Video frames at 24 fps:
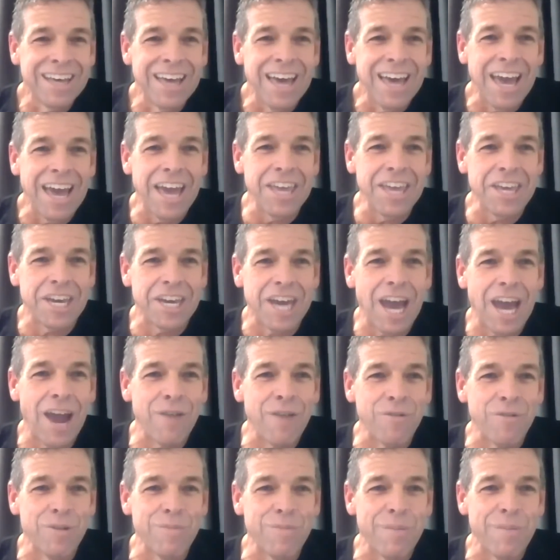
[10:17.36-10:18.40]
and you can't
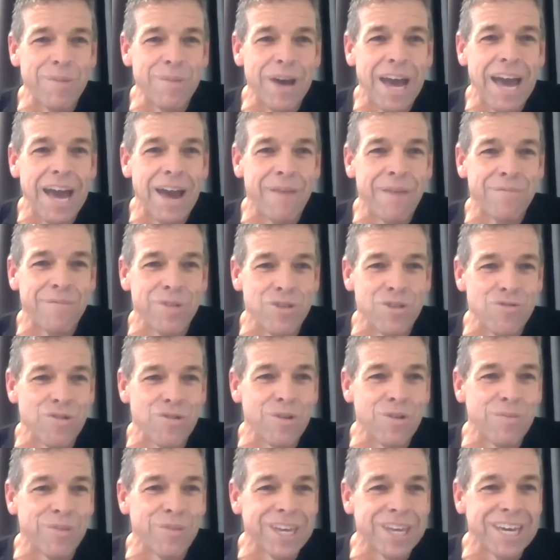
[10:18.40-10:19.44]
remember half the
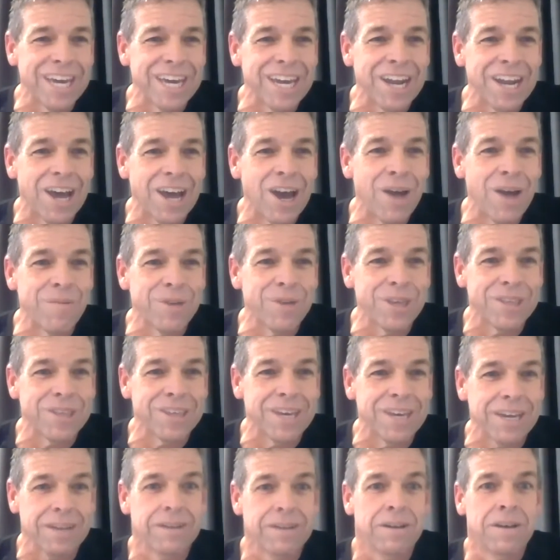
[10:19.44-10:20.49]
trip when you get home? You
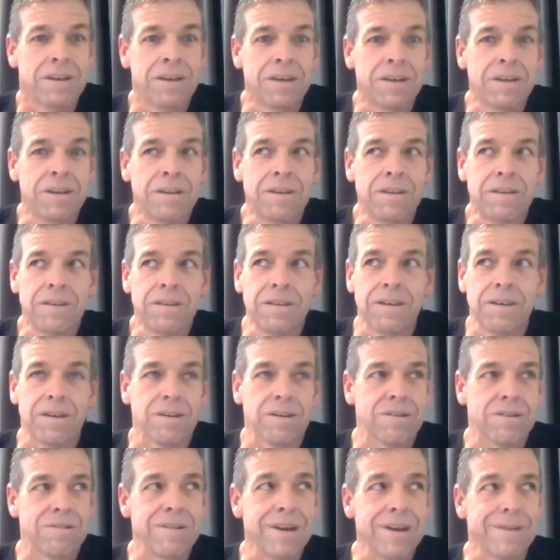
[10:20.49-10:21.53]
think, oh,
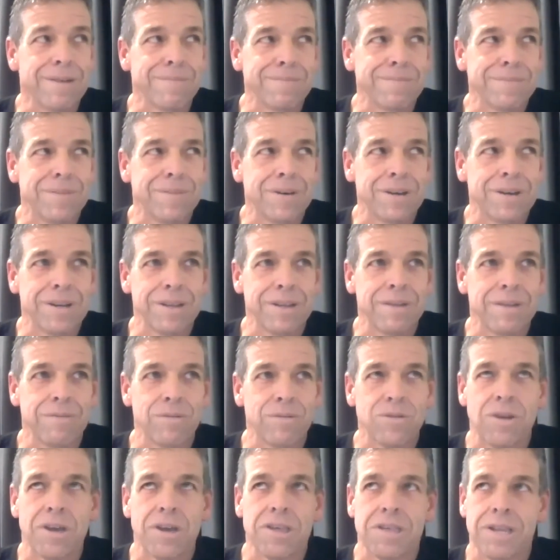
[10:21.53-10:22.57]
crap,
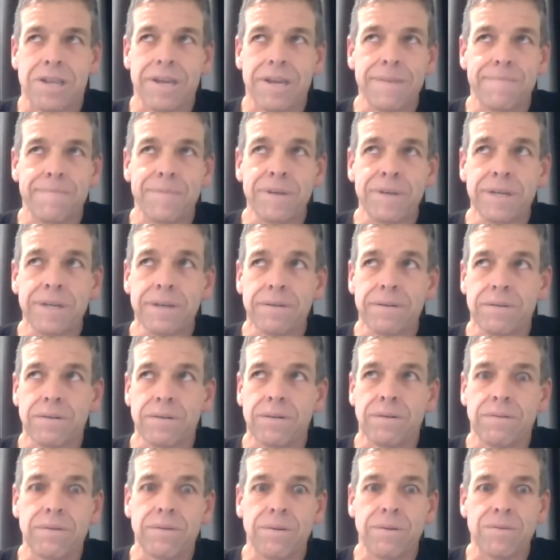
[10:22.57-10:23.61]
was I sleeping
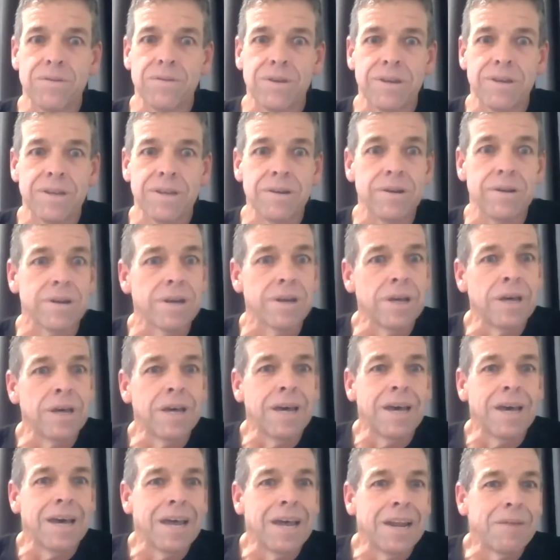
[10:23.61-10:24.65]
or what was I doing?
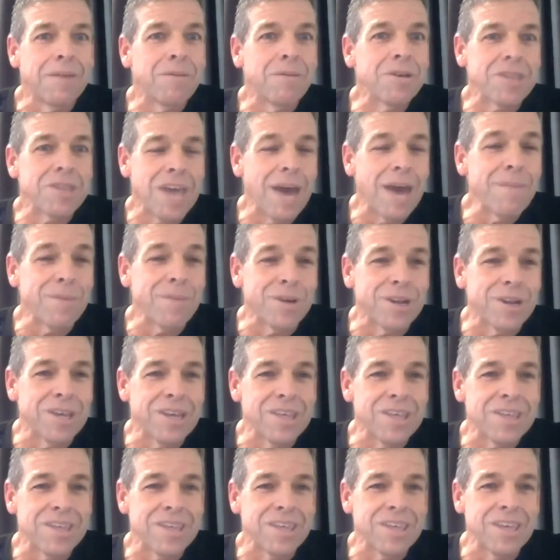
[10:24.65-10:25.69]
What's happened
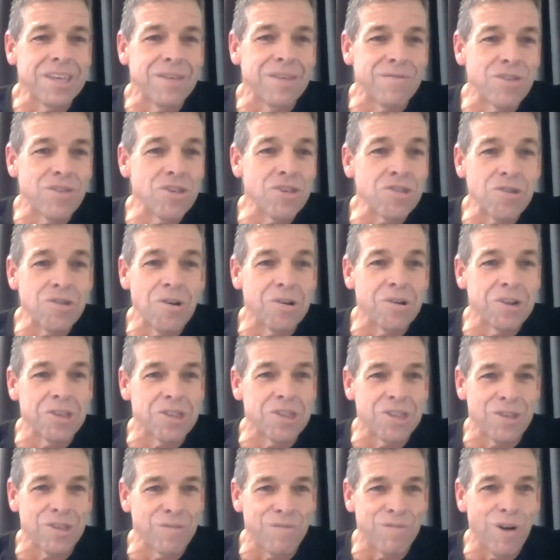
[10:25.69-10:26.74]
is you've just gone
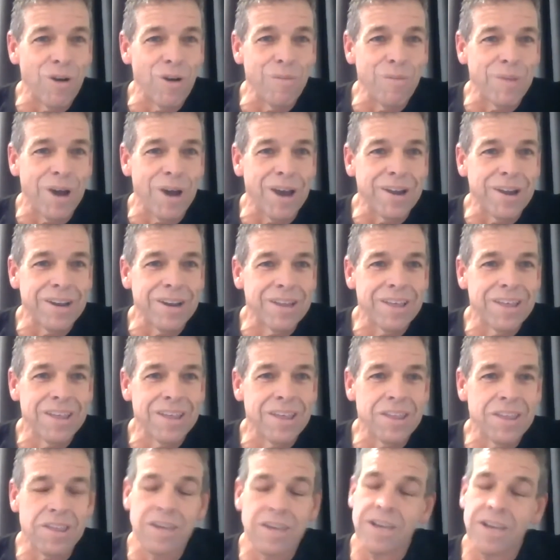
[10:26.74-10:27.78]
into default mode.
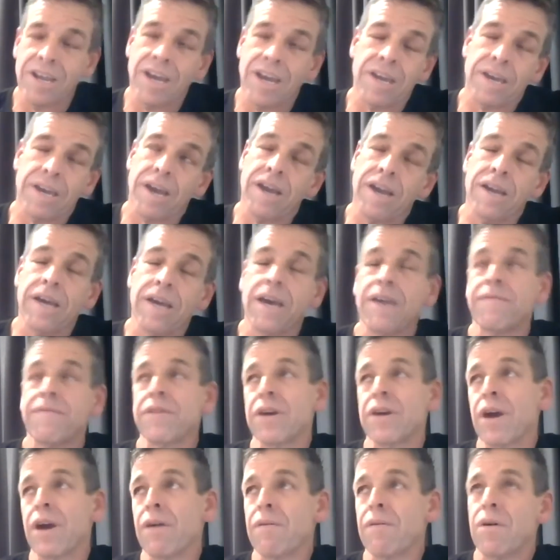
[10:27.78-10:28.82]
So you know you go left, you
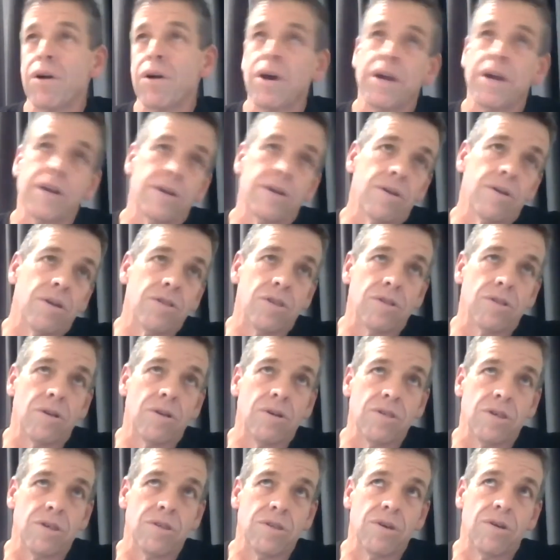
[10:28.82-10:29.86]
go right, dodge a
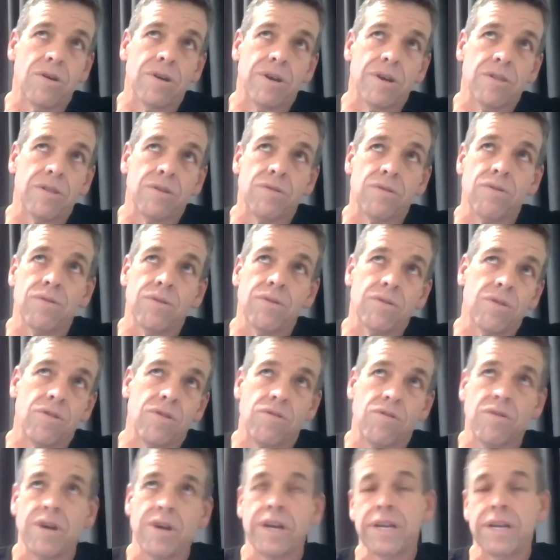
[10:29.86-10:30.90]
dodgy dog at the corner of the
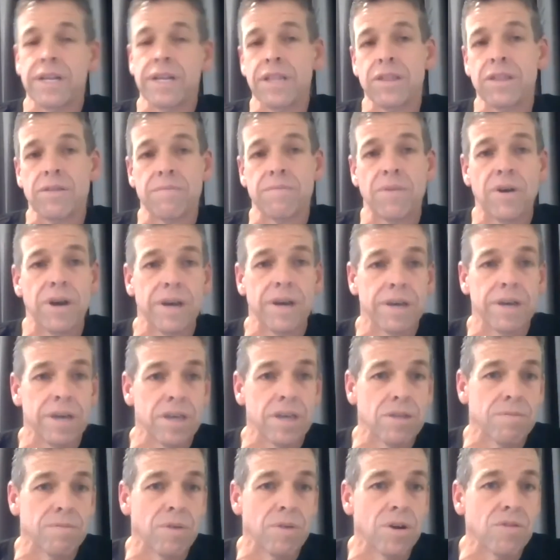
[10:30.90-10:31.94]
street and into
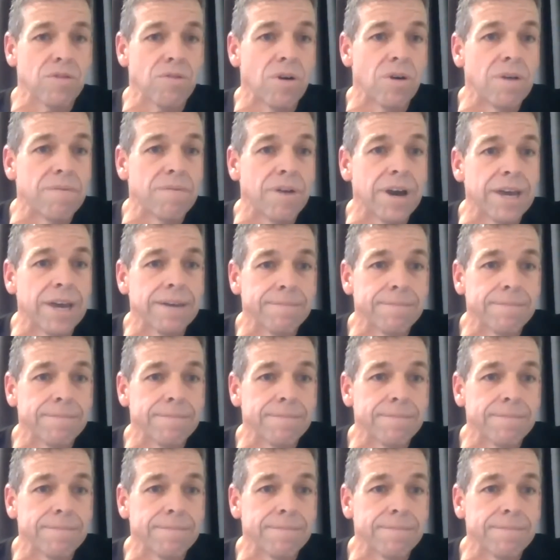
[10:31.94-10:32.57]
my driveway.